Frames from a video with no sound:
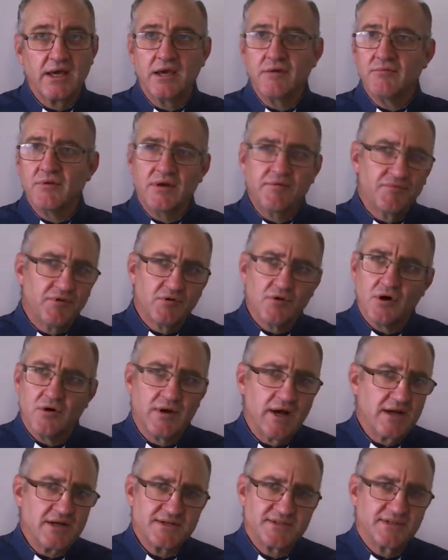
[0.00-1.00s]
even if you don't
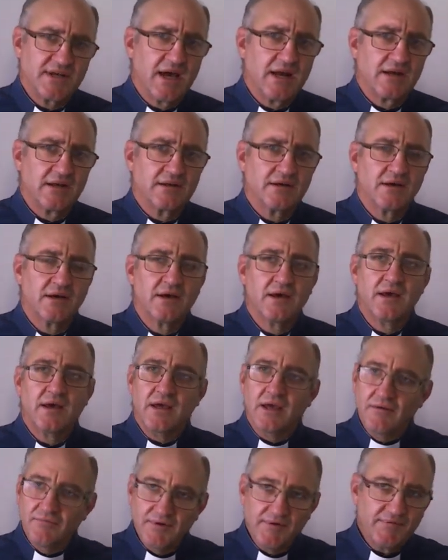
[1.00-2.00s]
understand it,
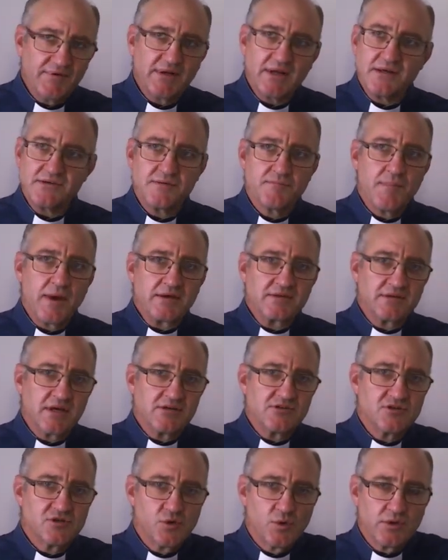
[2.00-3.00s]
even if it doesn't make
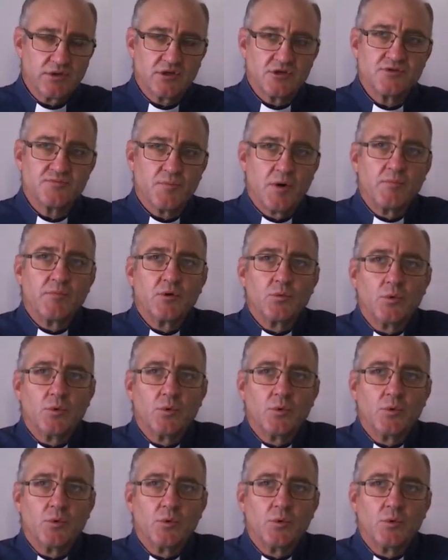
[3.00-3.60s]
sense to you at this moment?